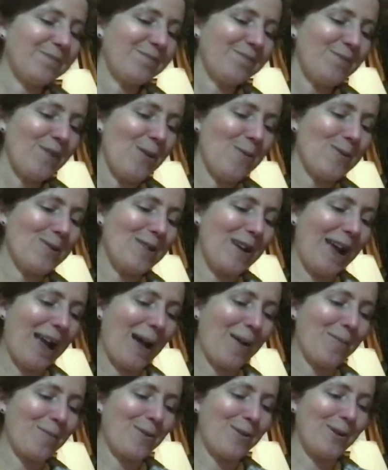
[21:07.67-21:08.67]
which I
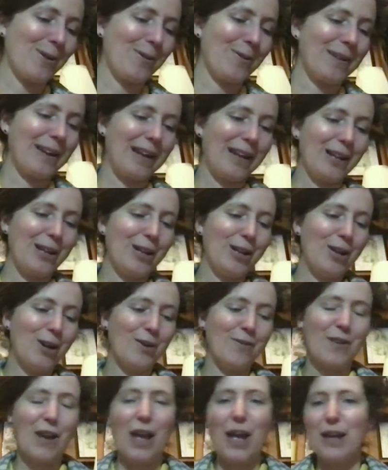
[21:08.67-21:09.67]
absolutely
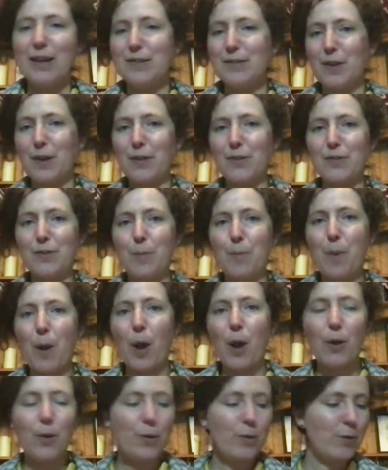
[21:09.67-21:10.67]
love. So it's
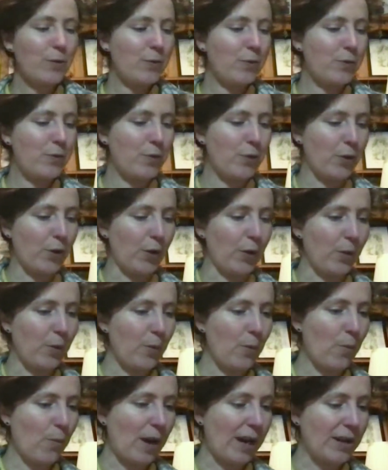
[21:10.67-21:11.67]
supposed
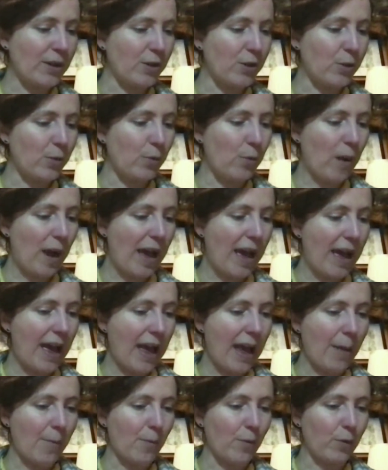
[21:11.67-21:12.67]
to, when you wear
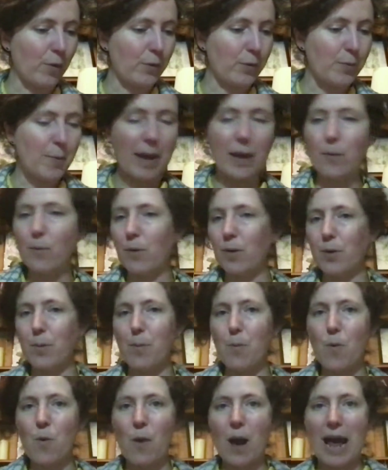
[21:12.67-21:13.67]
emeralds, make one a
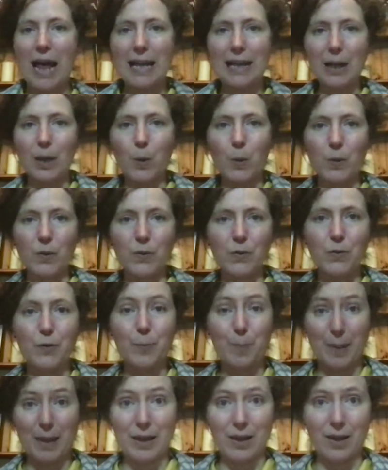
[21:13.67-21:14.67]
more eloquent
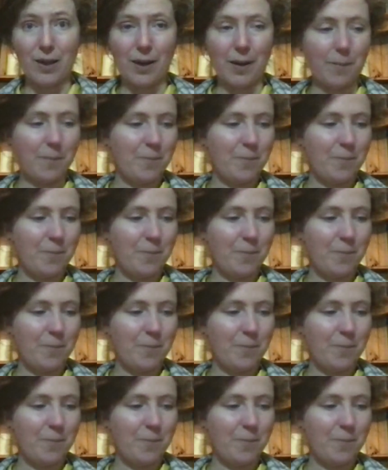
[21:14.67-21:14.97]
speaker.